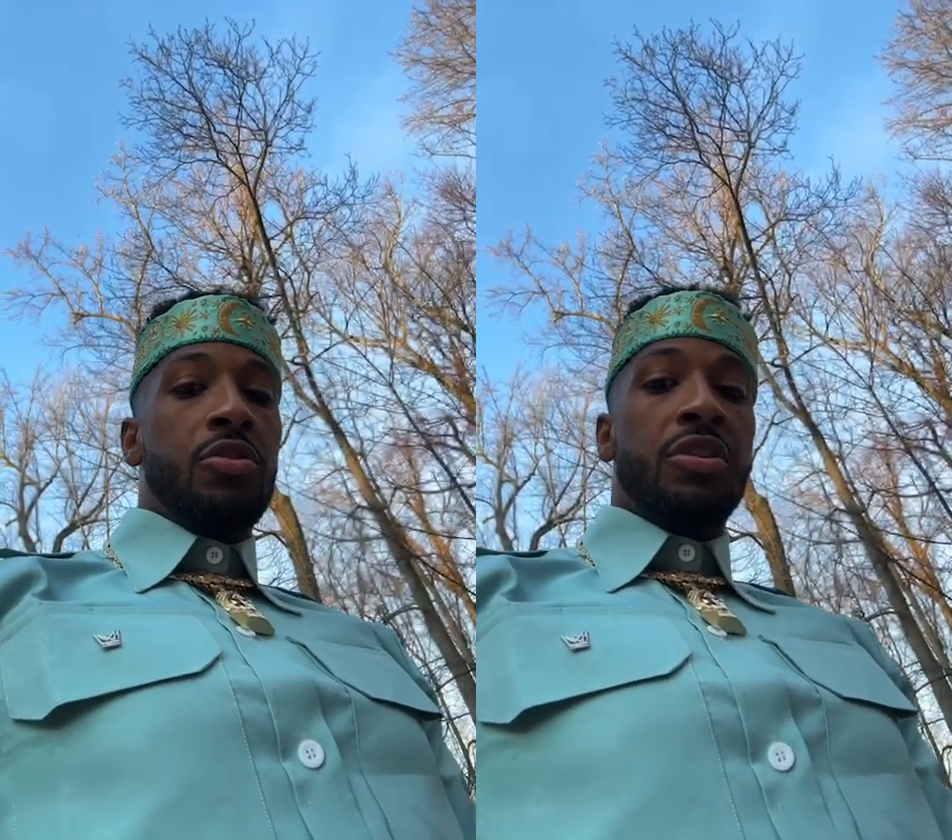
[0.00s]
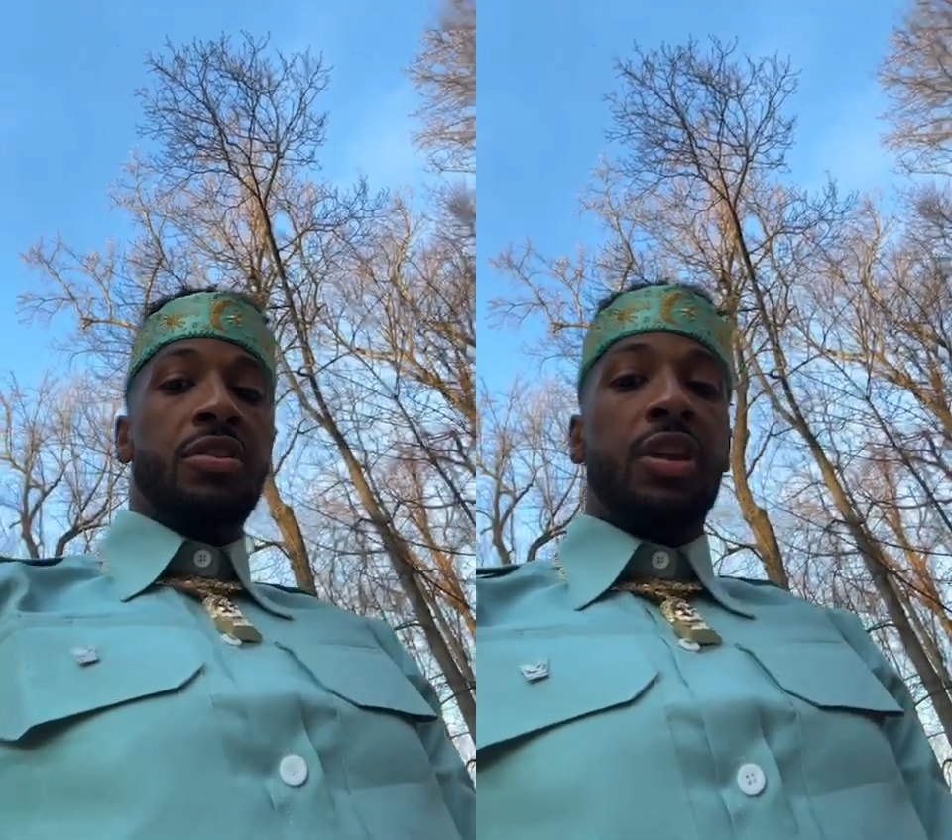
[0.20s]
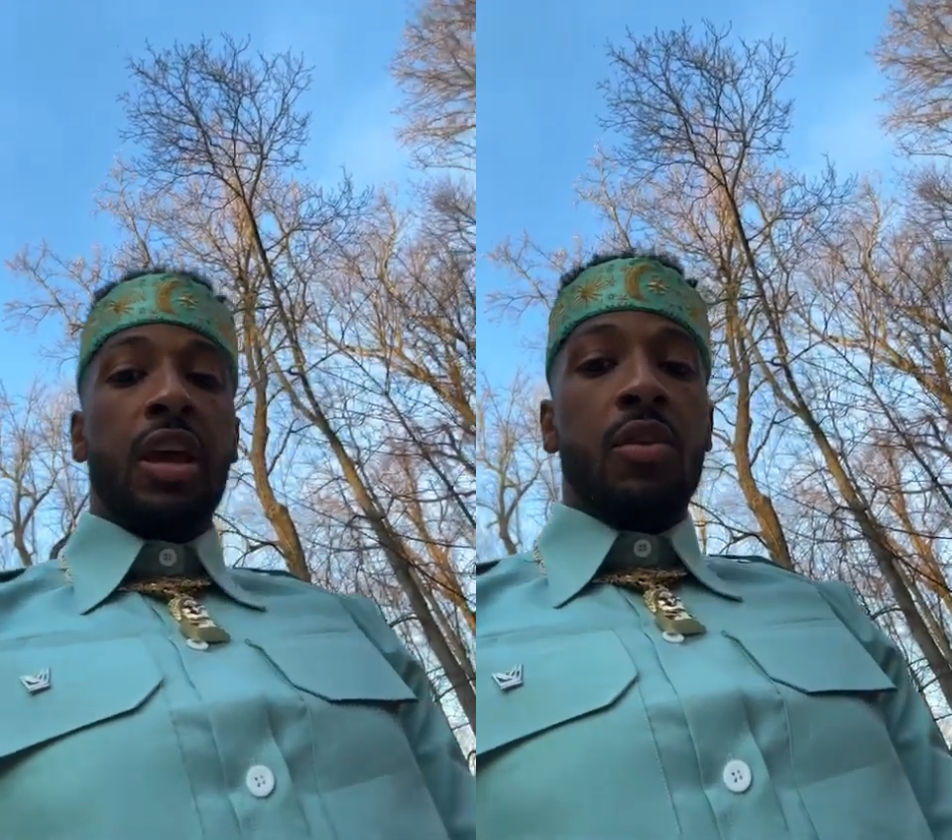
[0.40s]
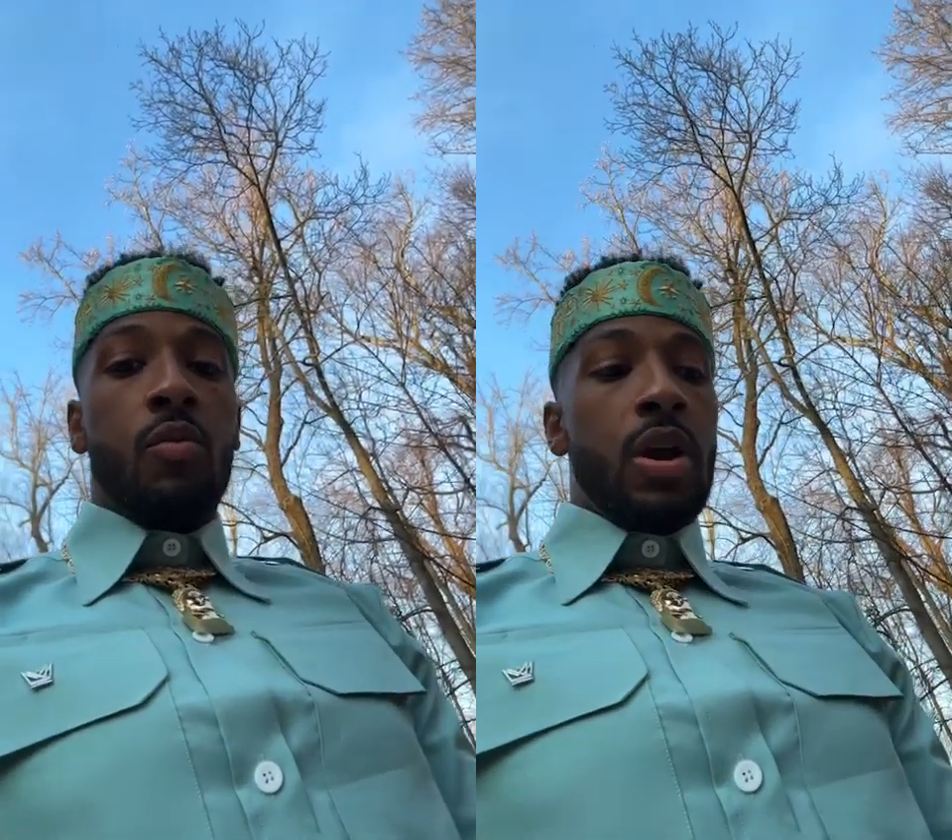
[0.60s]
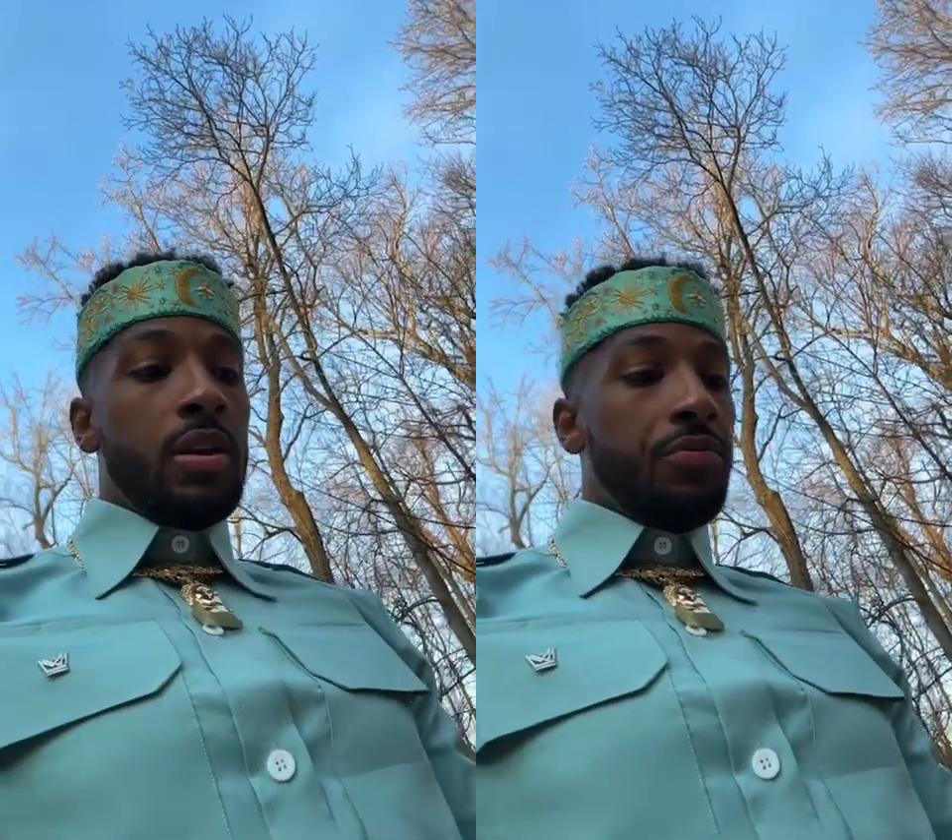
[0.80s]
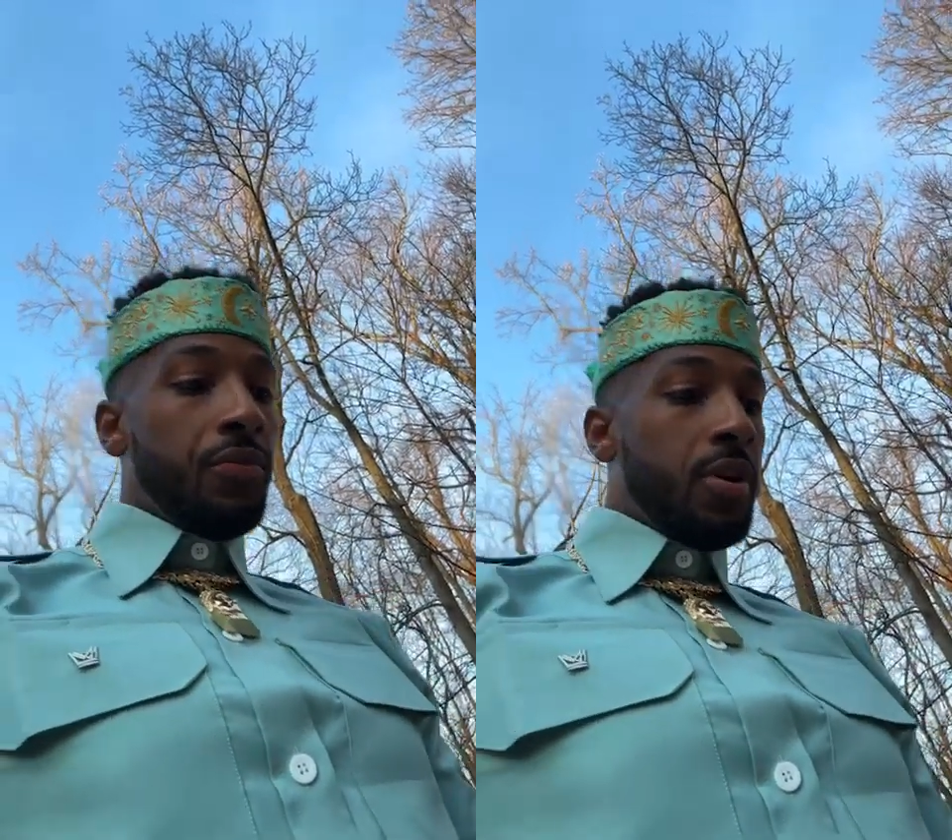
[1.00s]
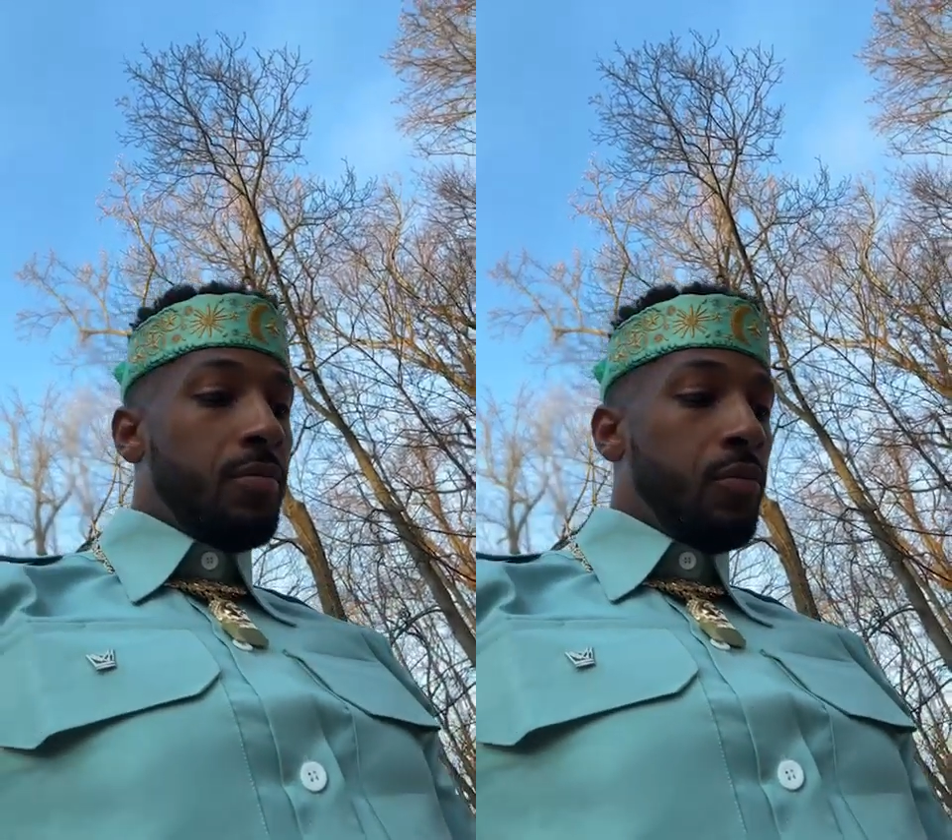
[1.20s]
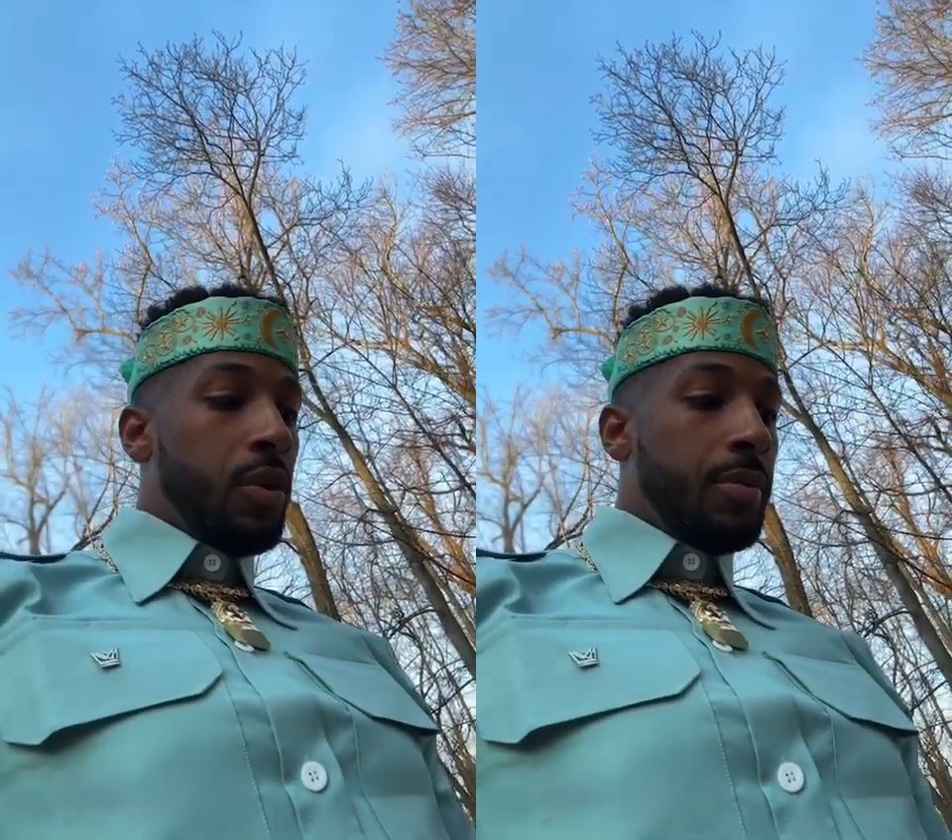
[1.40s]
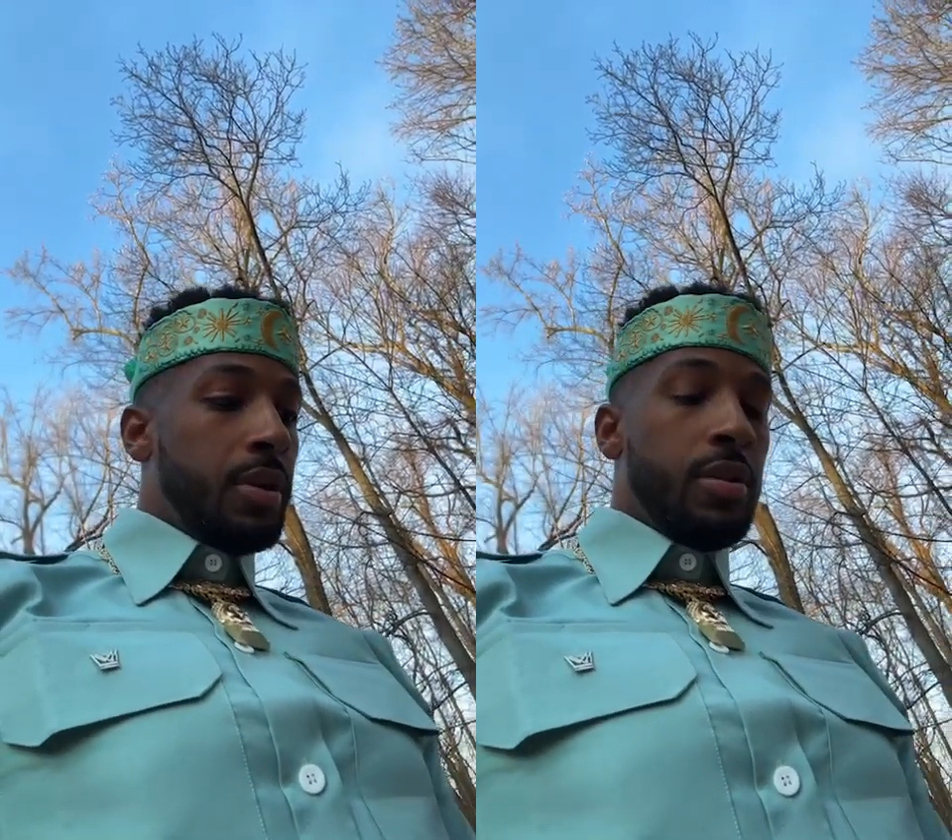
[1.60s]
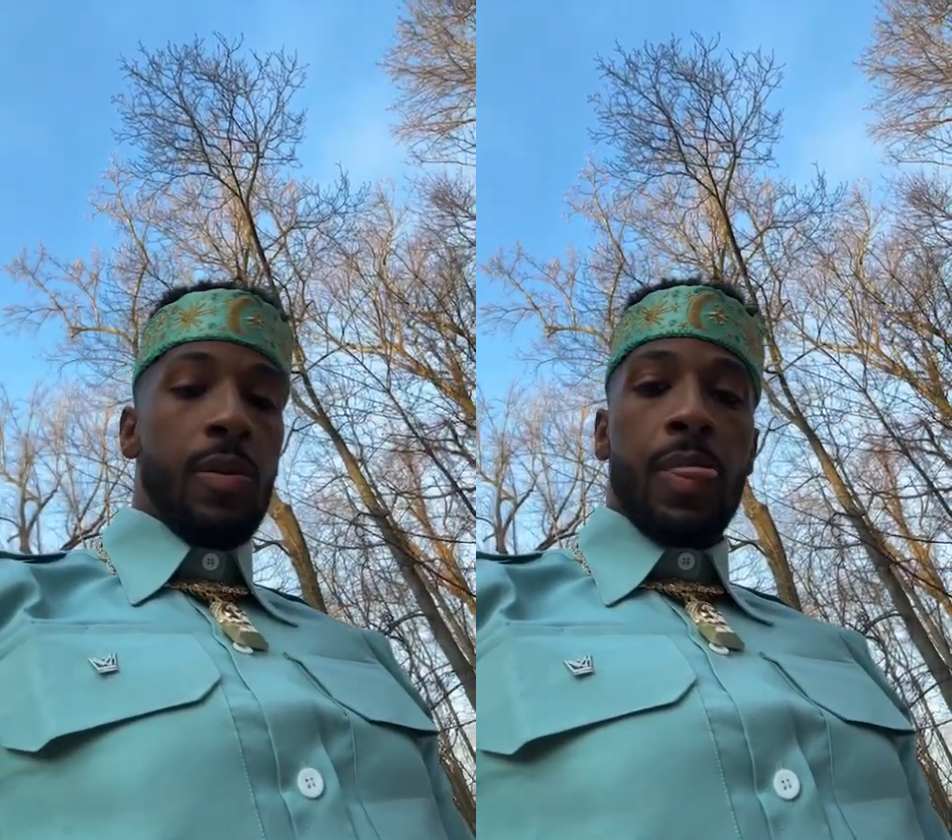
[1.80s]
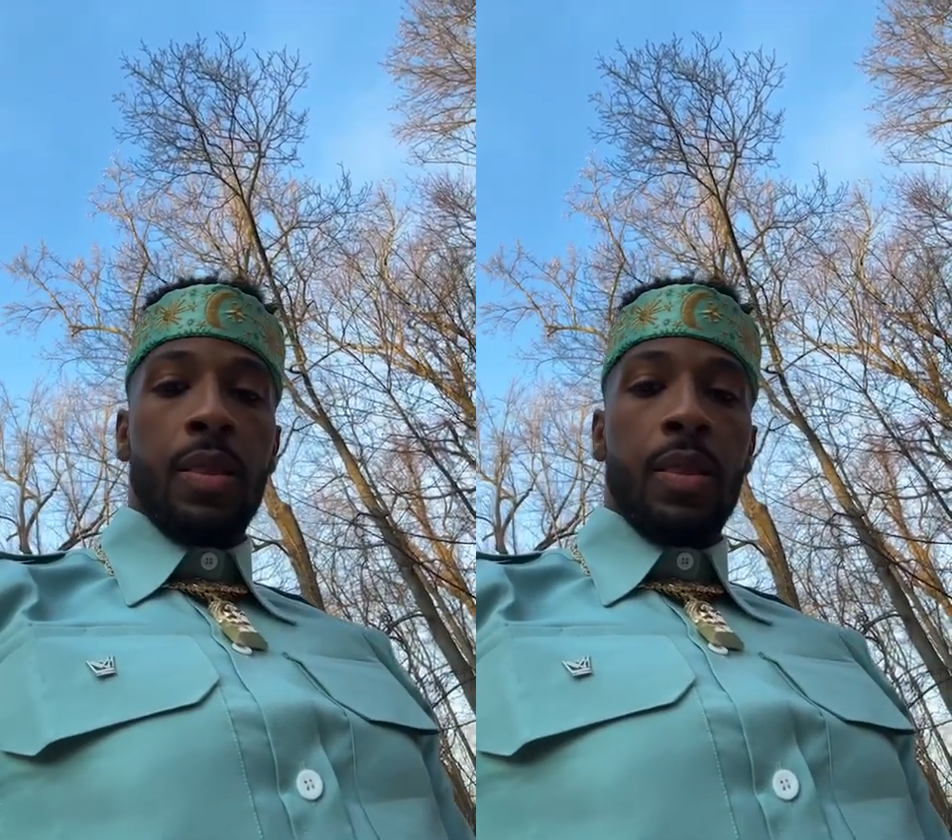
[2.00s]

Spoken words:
you should stay away from women.